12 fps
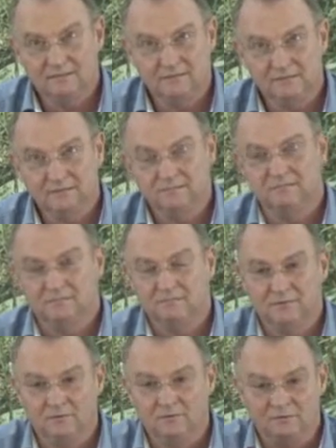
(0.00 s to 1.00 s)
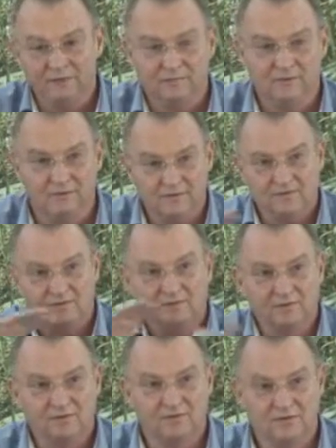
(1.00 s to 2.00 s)
you, know, you develop all this
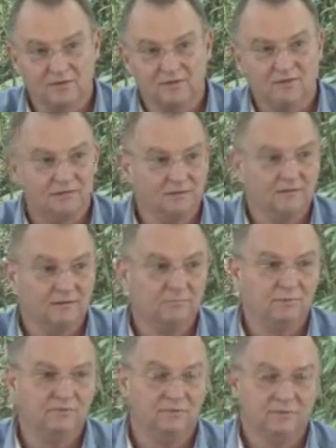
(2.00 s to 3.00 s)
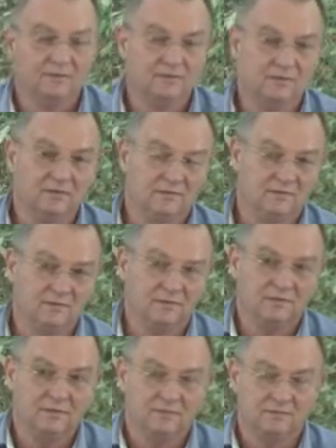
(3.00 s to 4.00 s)
research around, a, uh, uh, uh,
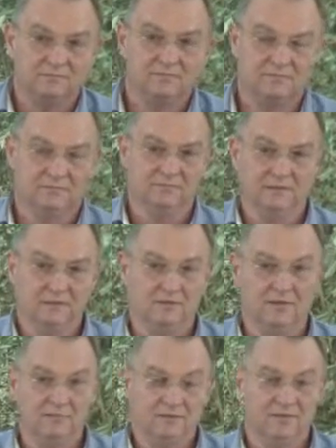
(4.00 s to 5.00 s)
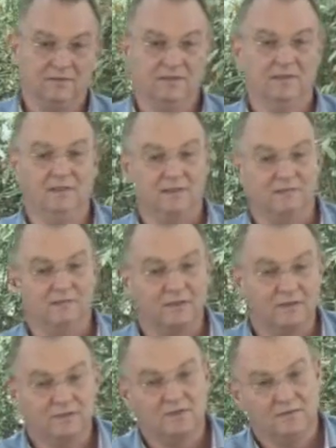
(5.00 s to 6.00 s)
around a, uh, a complex of
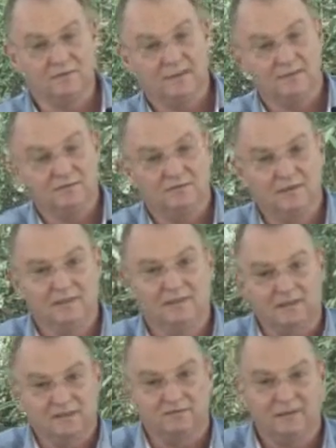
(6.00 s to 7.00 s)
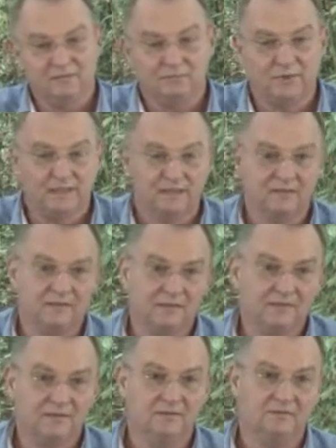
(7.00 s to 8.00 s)
questions, and then you try to break it
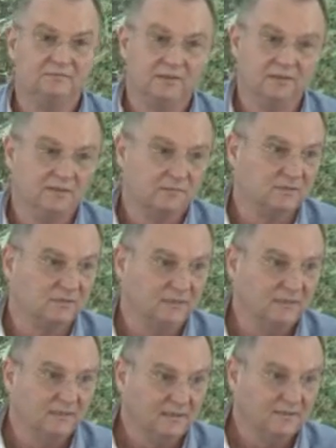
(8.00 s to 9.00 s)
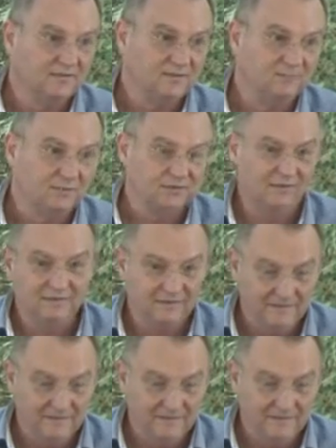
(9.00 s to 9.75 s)
down into manageable simple